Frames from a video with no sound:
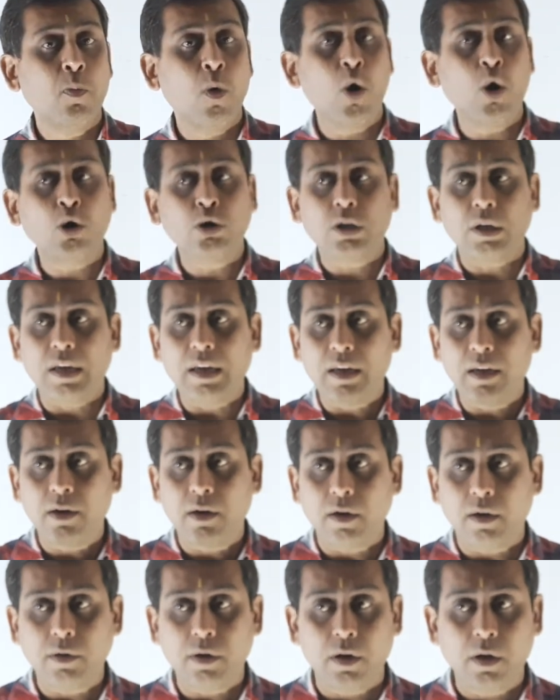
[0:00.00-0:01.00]
both
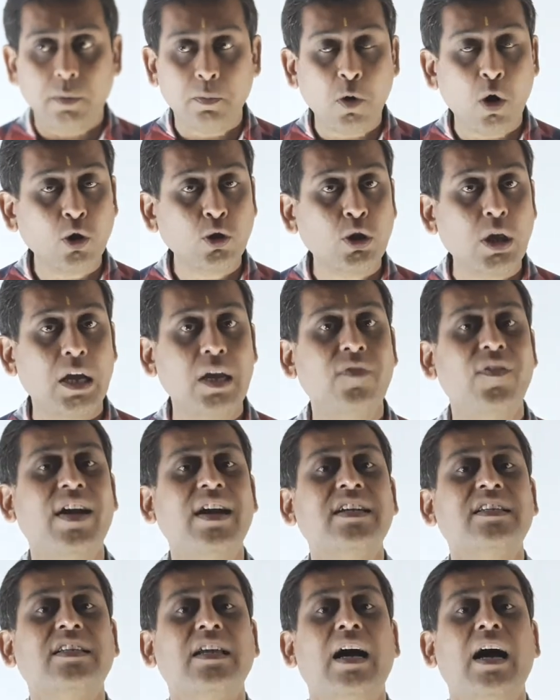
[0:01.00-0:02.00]
the events